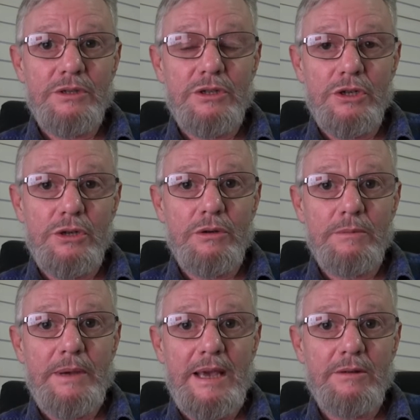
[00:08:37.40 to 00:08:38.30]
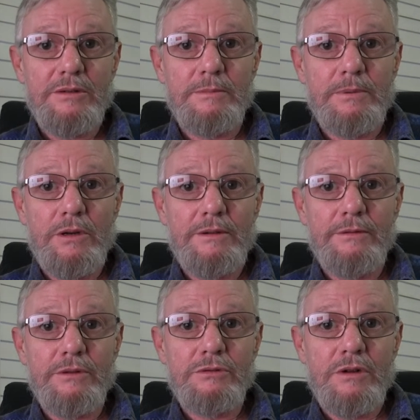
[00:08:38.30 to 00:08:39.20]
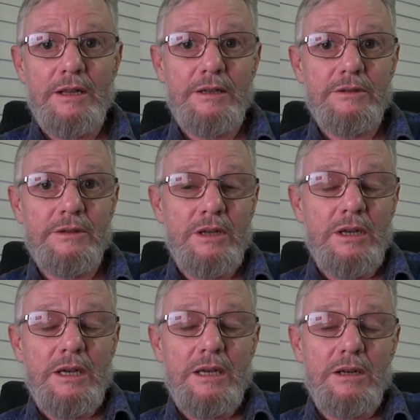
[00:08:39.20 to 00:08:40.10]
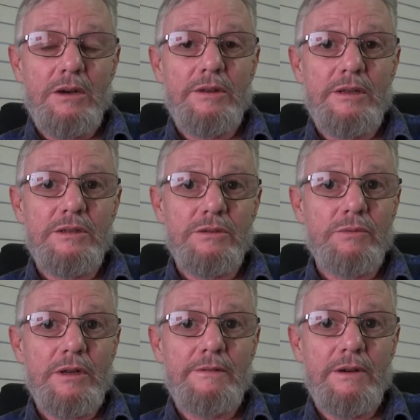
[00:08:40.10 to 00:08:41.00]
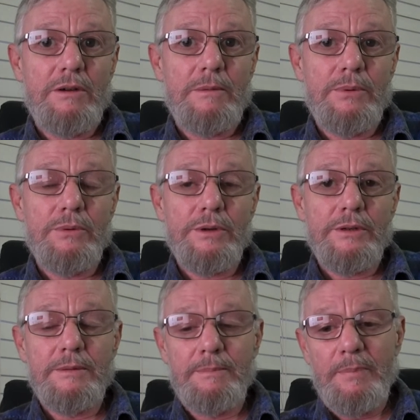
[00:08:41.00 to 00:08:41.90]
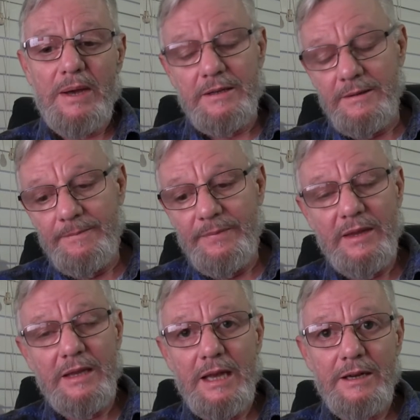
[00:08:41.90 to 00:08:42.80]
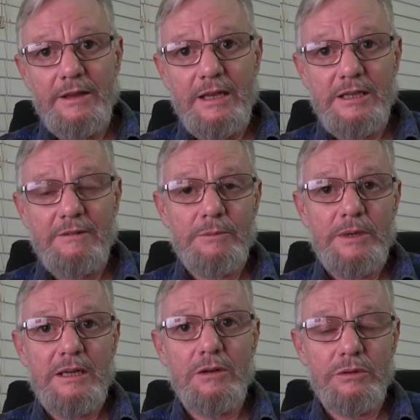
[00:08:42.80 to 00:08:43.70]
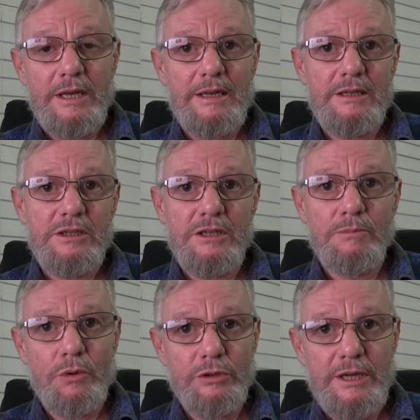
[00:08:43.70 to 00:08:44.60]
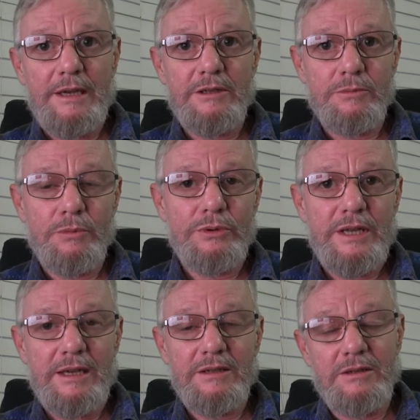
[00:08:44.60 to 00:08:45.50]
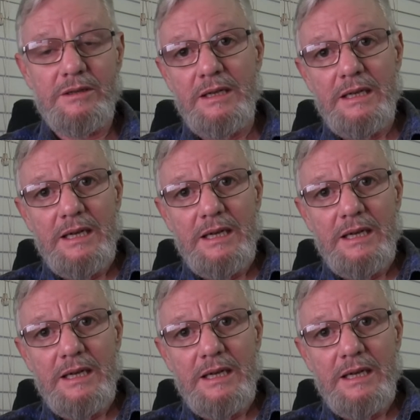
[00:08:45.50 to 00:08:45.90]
to secure power supply for Australians. You know, and this is really very important, but none of that's ever being looked at. It's just more taxes, more taxes.